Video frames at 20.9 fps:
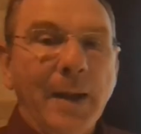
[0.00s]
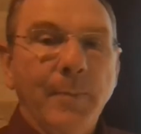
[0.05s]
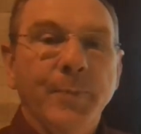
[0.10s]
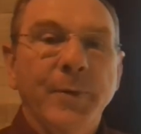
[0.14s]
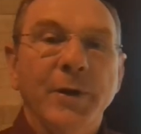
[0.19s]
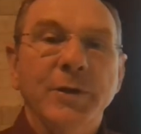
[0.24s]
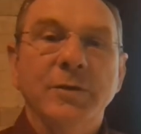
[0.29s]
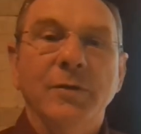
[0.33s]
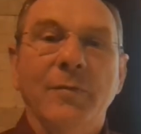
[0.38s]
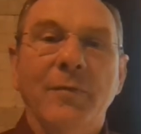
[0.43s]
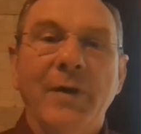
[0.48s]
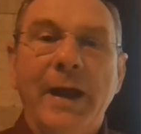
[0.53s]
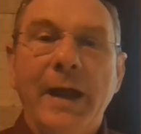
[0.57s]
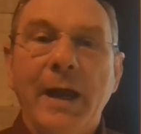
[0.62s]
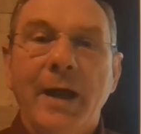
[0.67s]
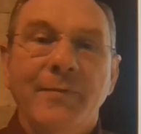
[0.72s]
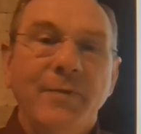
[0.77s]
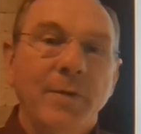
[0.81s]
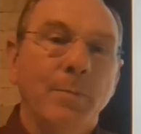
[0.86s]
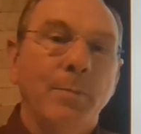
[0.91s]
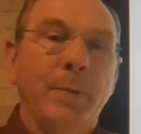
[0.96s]
pressure
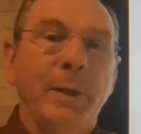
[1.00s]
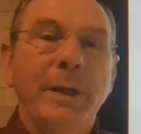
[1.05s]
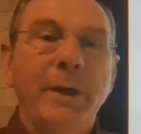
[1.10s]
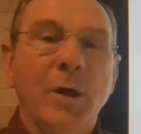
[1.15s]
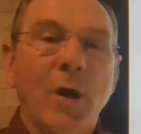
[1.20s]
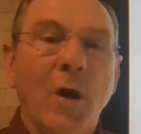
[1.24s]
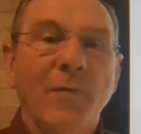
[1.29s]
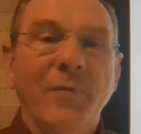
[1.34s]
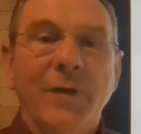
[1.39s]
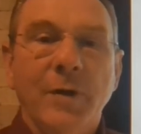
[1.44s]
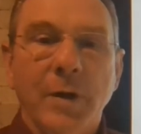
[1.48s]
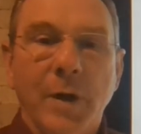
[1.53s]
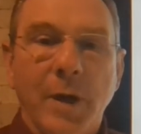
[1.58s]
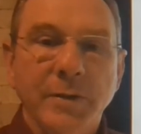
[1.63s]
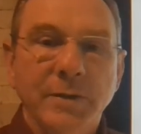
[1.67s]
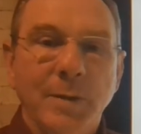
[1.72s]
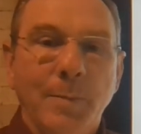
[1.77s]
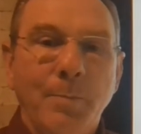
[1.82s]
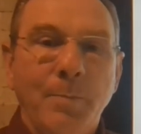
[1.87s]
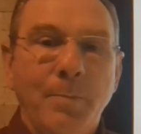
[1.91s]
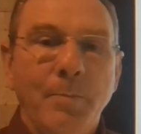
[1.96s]
valve and bleed off
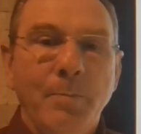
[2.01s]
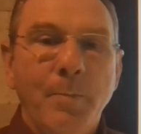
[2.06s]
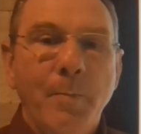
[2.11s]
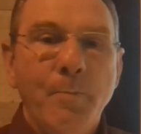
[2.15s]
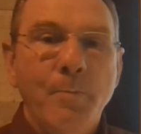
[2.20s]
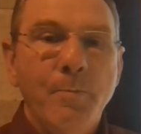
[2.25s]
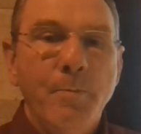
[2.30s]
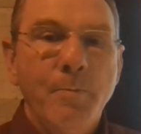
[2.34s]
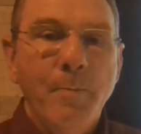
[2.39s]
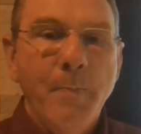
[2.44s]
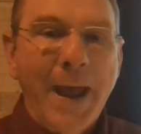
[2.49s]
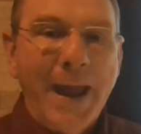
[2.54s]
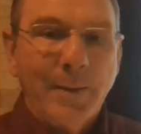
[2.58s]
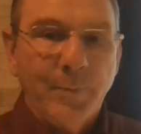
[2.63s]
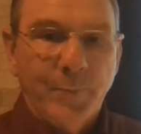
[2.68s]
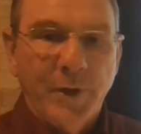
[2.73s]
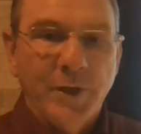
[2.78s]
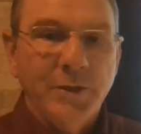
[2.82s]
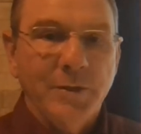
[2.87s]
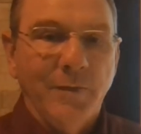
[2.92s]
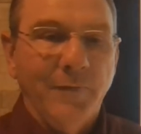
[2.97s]
across a back
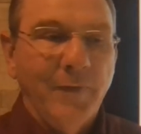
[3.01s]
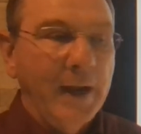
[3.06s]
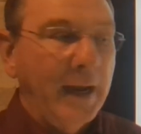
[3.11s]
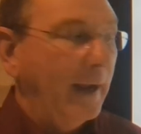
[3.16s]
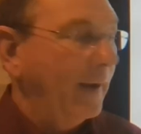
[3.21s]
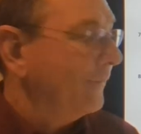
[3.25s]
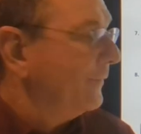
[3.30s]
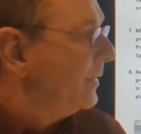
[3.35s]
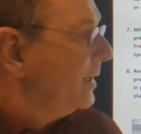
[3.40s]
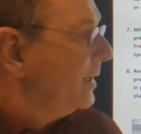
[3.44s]
pressure valve.